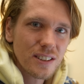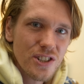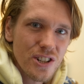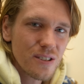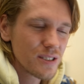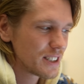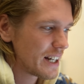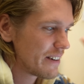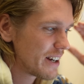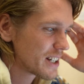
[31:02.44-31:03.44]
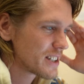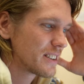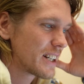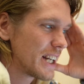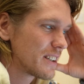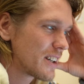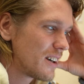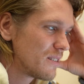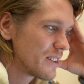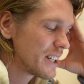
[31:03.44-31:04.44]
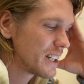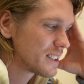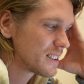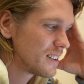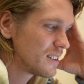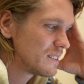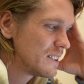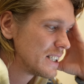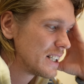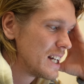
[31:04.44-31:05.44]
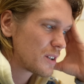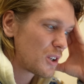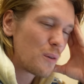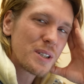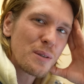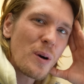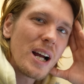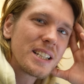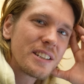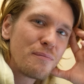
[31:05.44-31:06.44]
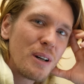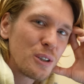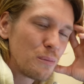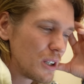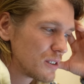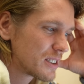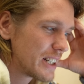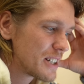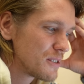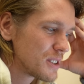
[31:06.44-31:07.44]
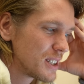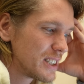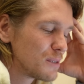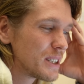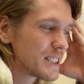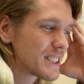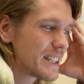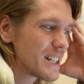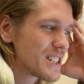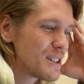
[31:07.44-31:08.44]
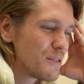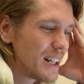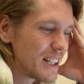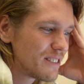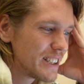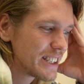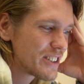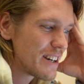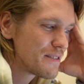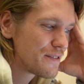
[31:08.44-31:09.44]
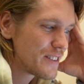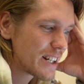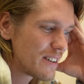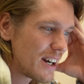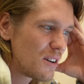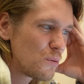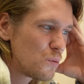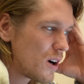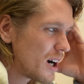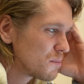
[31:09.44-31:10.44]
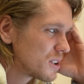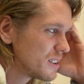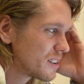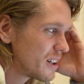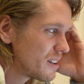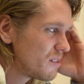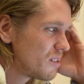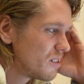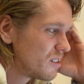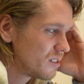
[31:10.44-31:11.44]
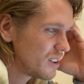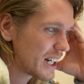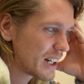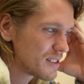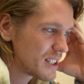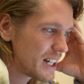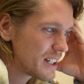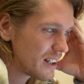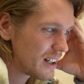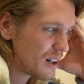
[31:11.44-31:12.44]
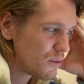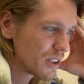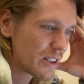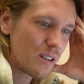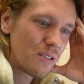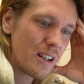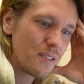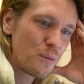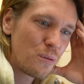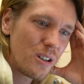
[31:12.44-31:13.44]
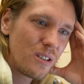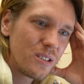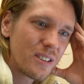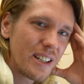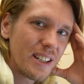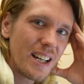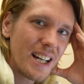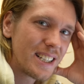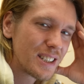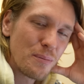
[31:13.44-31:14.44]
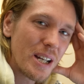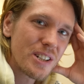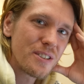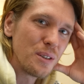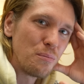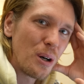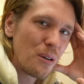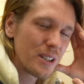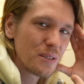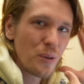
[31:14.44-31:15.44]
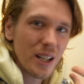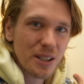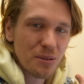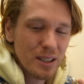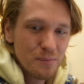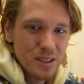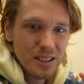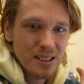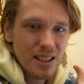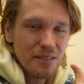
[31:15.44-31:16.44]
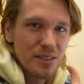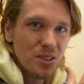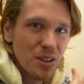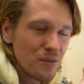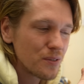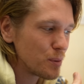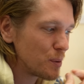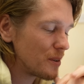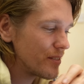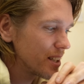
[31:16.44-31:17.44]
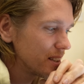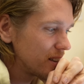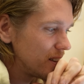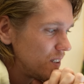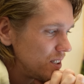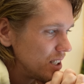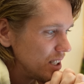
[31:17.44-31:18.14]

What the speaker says: choose a direction and kind of go with it. So don't be surprised if my upload schedule's a little bit sketchy while I really try and figure out what I'm gonna do. Like I've said, I want to go around the world and I need to make sure the boat is well equipped and I feel comfortable with it. So